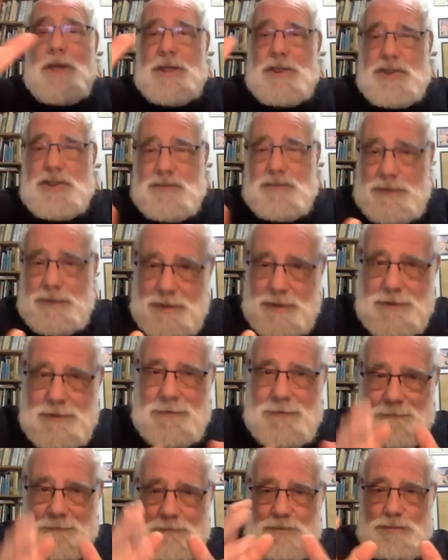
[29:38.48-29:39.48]
country
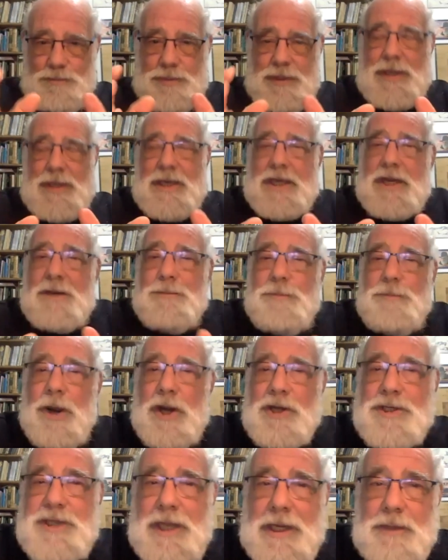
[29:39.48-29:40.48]
being an
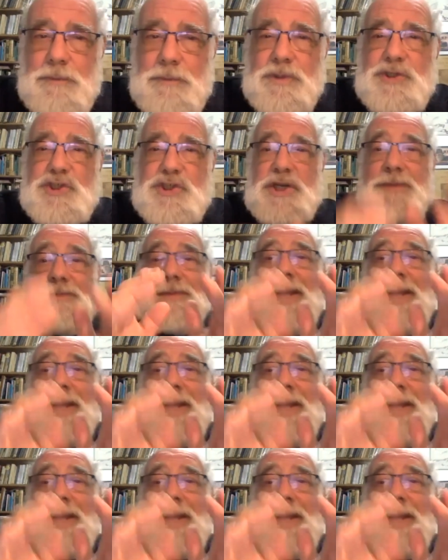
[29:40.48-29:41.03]
apartheid regime,